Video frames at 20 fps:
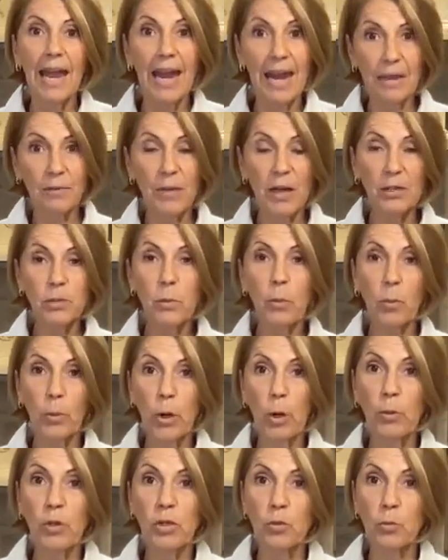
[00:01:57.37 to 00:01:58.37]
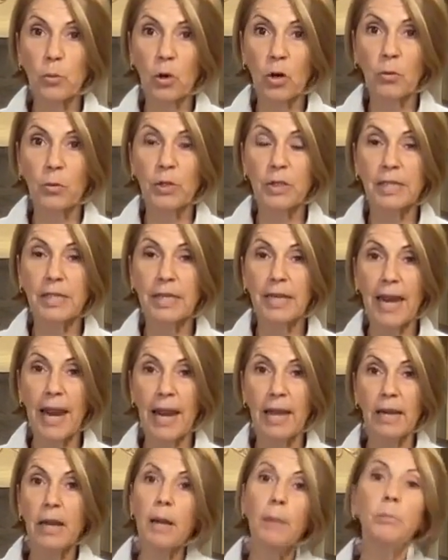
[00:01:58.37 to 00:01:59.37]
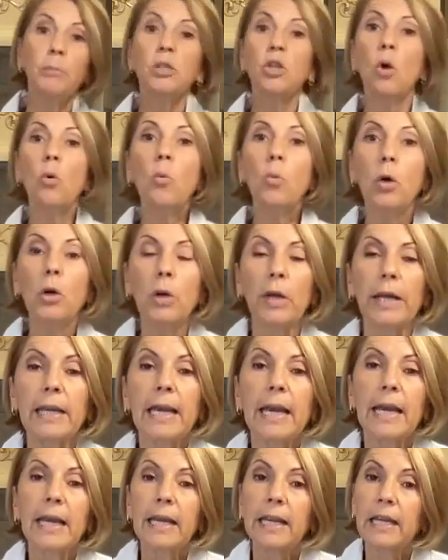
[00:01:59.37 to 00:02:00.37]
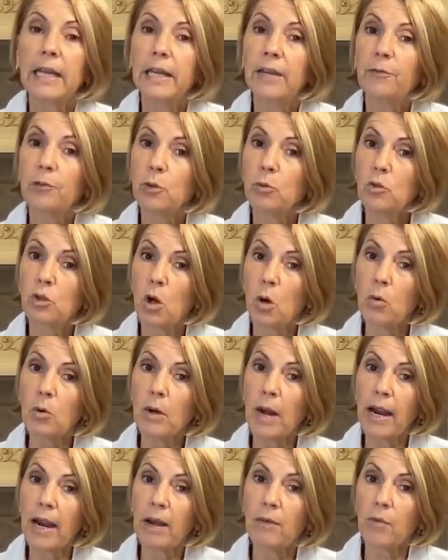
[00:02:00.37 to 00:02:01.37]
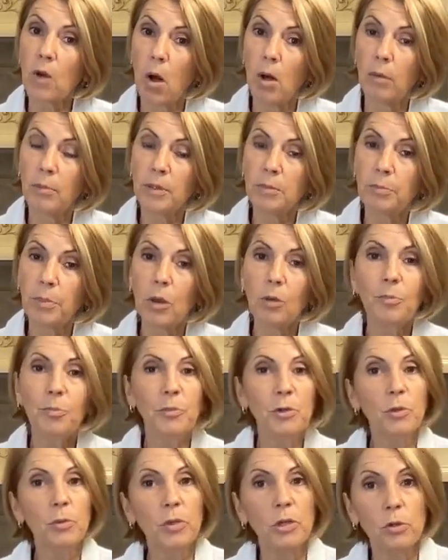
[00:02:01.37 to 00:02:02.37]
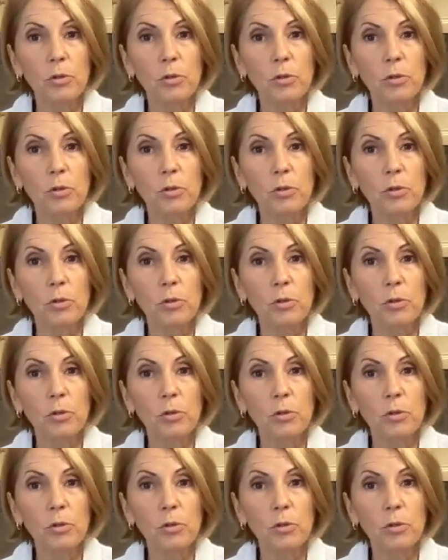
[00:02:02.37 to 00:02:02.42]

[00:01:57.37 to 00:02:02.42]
And that's what we're going to work with today. But don't worry, if you don't have almond pulp, you can